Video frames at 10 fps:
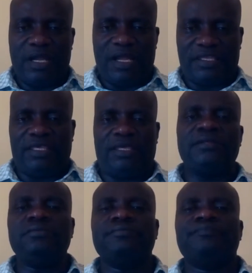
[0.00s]

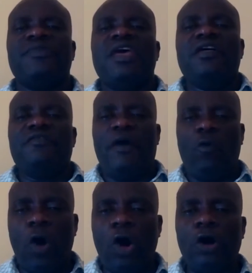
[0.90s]
Again, the
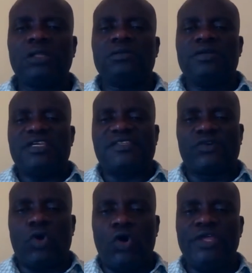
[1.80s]
wall is
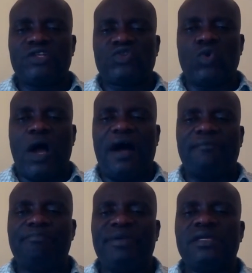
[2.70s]
going to
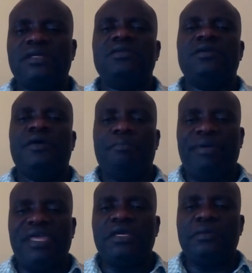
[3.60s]
have been
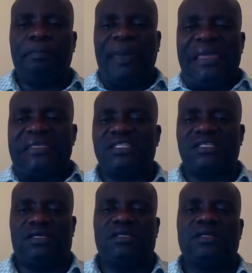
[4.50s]
being
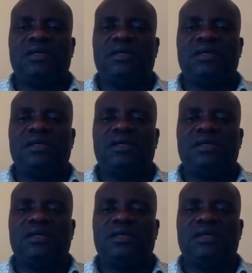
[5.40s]
painted